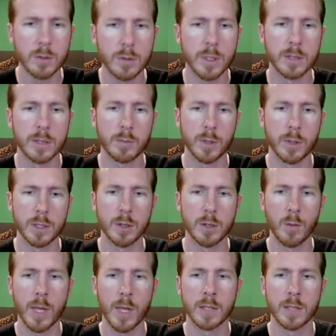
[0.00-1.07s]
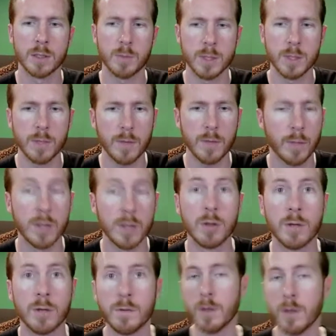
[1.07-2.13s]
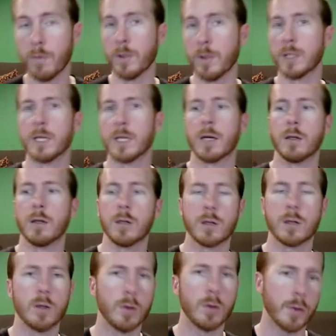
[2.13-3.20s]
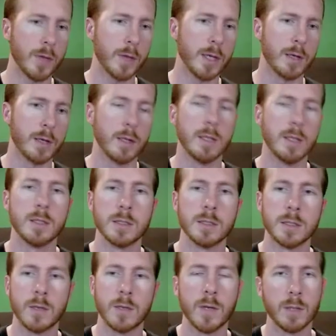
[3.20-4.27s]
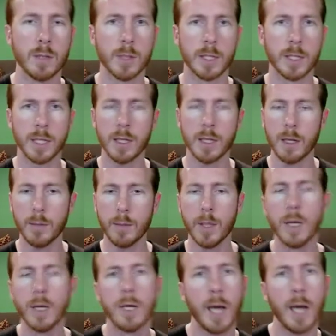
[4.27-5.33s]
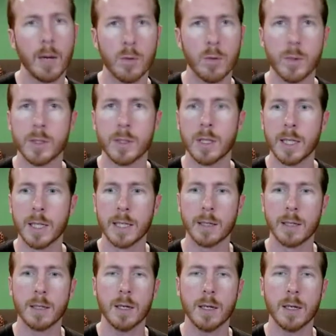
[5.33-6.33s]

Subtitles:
It's pretty domain specific, but you can feel free to take a look. The whole thing is available on GitHub. I will put the link